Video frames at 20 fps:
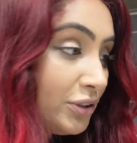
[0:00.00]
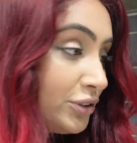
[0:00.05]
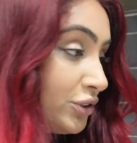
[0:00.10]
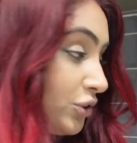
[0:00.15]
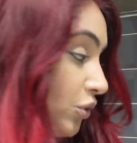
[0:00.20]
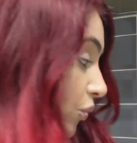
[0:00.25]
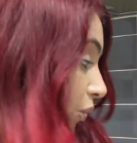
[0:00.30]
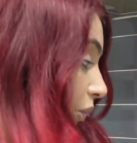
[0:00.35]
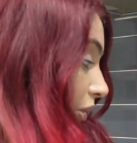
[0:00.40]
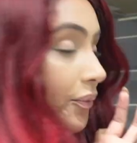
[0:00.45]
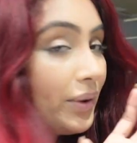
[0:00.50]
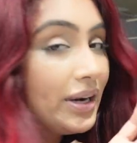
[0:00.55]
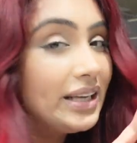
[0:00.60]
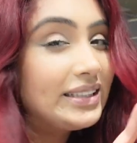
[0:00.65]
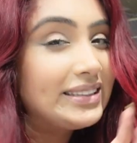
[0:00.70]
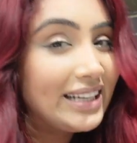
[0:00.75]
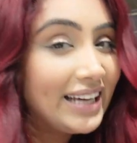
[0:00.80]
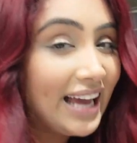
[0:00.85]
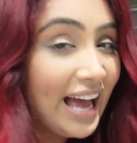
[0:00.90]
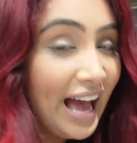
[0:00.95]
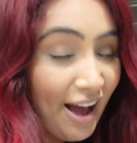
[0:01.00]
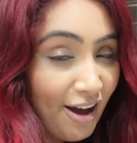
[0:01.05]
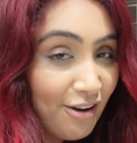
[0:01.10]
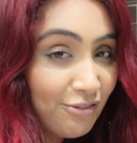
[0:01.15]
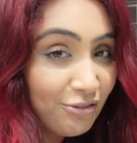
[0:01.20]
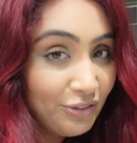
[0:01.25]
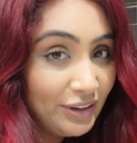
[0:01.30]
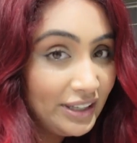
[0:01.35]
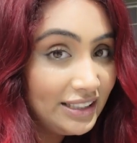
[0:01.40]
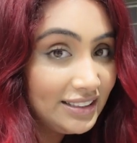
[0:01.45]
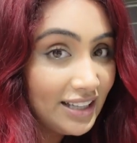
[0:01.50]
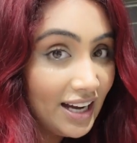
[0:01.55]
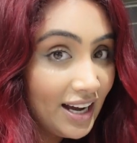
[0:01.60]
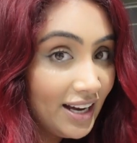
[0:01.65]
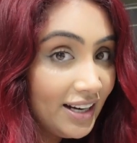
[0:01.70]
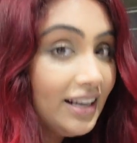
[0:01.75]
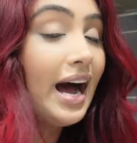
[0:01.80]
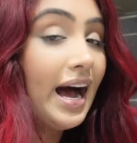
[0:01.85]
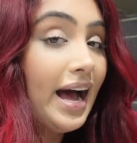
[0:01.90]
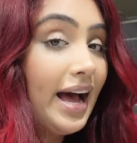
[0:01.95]
So when it's like halfway
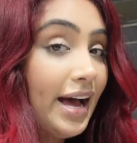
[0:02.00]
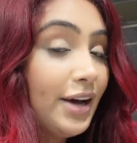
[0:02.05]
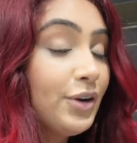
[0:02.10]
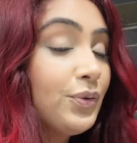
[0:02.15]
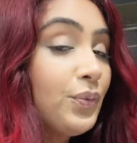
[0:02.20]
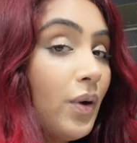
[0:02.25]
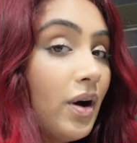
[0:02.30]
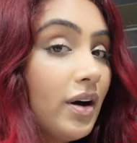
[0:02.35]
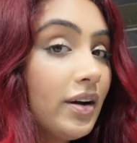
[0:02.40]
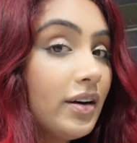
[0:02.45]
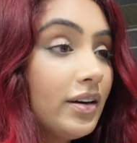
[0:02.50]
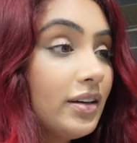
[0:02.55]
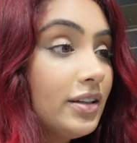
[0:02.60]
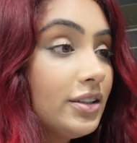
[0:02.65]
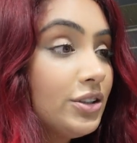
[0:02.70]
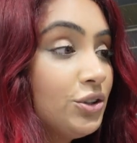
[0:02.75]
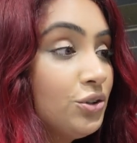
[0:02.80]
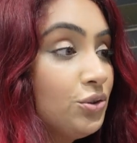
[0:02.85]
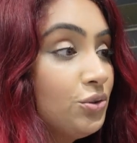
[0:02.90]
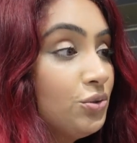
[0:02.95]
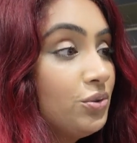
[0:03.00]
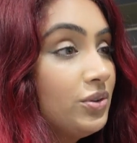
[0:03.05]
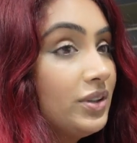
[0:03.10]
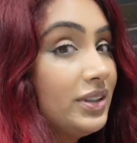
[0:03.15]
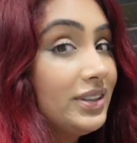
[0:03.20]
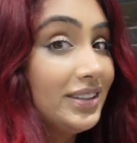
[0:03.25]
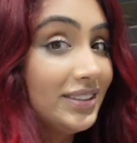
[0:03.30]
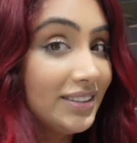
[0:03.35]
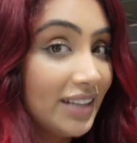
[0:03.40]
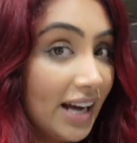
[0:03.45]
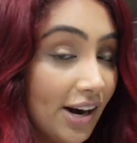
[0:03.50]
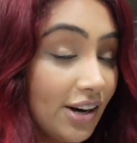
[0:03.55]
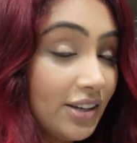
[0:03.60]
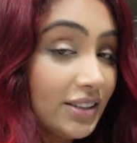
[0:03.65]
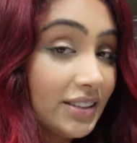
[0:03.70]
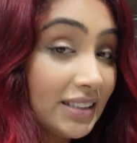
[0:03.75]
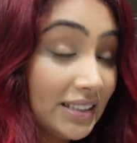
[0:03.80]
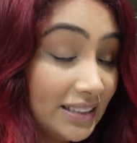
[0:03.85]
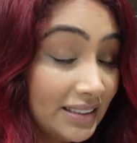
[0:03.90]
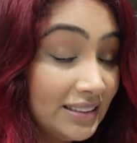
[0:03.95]
done, I add water to the desired
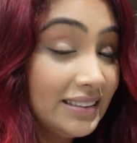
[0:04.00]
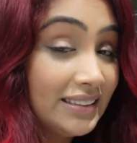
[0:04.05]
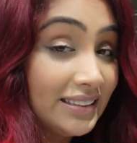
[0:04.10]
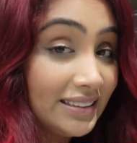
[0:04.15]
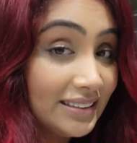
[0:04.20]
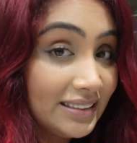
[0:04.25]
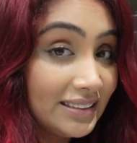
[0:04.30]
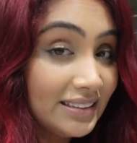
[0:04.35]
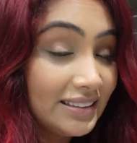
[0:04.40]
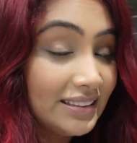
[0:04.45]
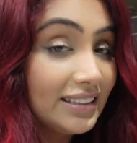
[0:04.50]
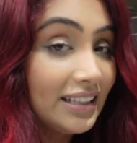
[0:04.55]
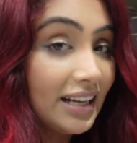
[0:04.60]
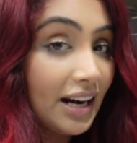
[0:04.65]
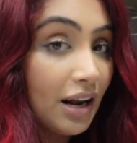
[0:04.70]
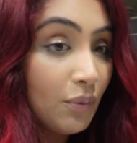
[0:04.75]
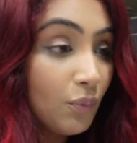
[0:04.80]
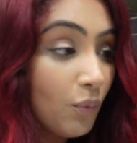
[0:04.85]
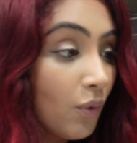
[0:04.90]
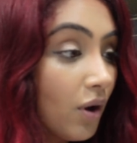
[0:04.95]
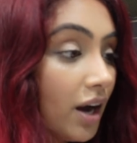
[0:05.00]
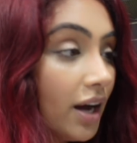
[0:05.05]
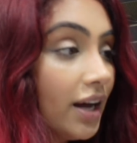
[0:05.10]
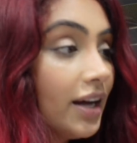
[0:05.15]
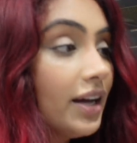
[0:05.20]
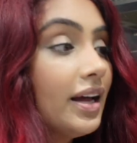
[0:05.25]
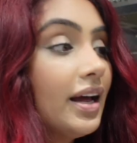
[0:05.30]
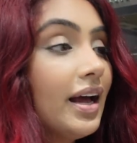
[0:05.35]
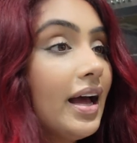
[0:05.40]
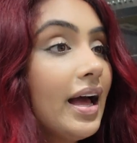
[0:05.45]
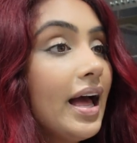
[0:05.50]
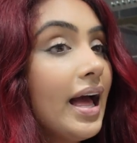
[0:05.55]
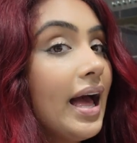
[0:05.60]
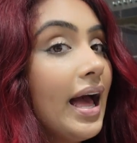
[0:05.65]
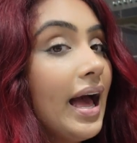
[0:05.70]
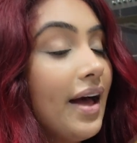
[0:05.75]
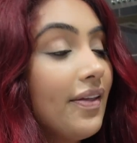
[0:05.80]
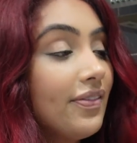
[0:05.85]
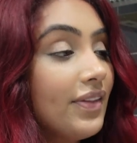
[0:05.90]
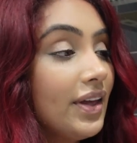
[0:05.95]
consistency that I want,
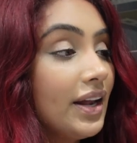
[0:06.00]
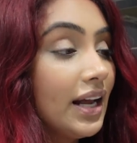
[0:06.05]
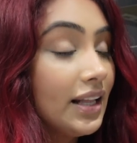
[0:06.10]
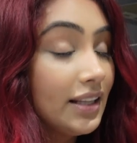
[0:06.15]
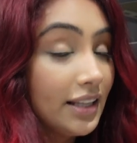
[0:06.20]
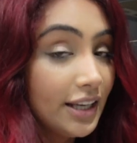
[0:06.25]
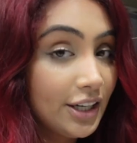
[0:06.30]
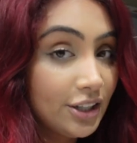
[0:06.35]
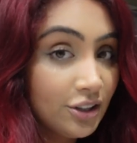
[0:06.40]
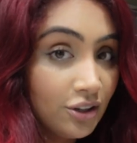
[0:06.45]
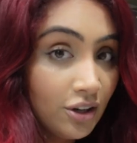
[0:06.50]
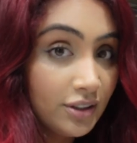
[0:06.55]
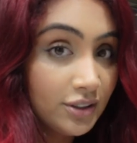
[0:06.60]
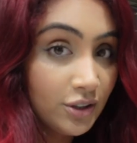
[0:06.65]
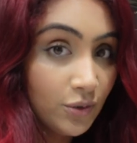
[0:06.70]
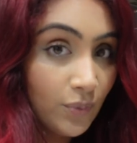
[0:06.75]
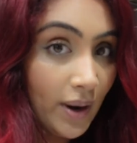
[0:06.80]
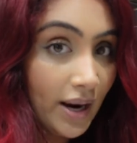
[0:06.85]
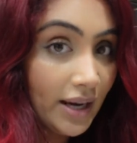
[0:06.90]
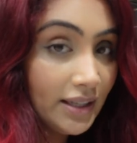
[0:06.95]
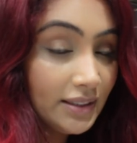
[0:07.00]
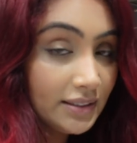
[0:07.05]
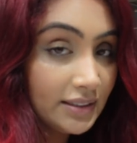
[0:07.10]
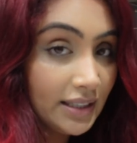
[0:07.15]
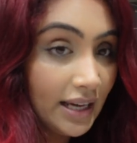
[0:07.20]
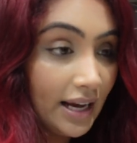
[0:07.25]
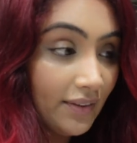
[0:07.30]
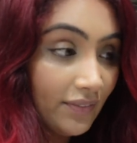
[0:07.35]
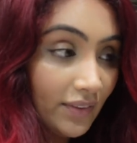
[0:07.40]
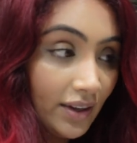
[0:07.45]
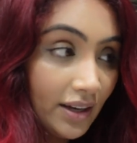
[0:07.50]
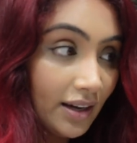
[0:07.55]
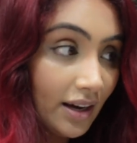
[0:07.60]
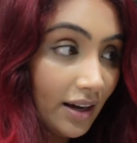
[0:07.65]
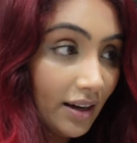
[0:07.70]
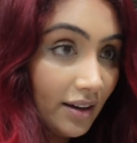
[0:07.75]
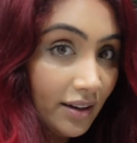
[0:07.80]
and then I let it cook the rest, and then